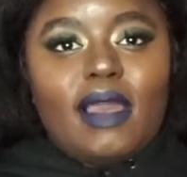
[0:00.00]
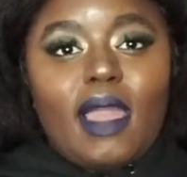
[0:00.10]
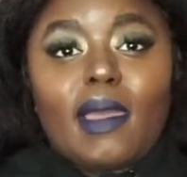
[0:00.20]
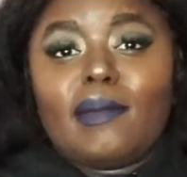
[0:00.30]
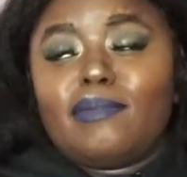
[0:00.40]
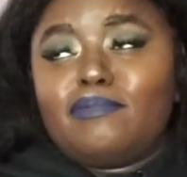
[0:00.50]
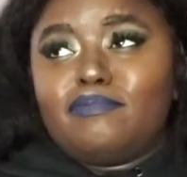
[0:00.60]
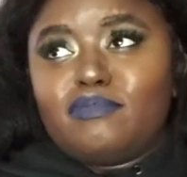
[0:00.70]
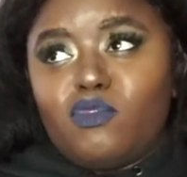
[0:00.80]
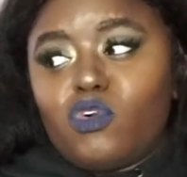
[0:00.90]
I
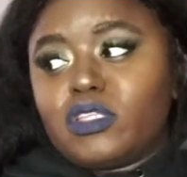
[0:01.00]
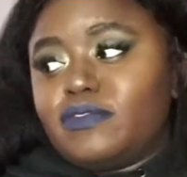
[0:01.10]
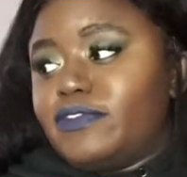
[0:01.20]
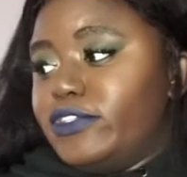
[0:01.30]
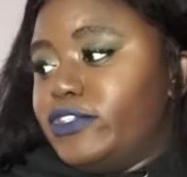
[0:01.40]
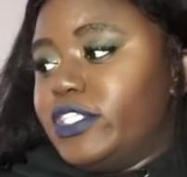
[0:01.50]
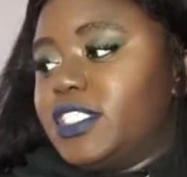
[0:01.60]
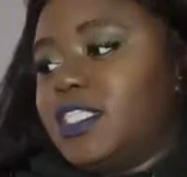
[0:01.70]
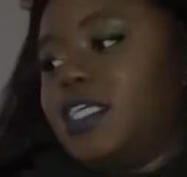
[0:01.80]
wore them for New Year's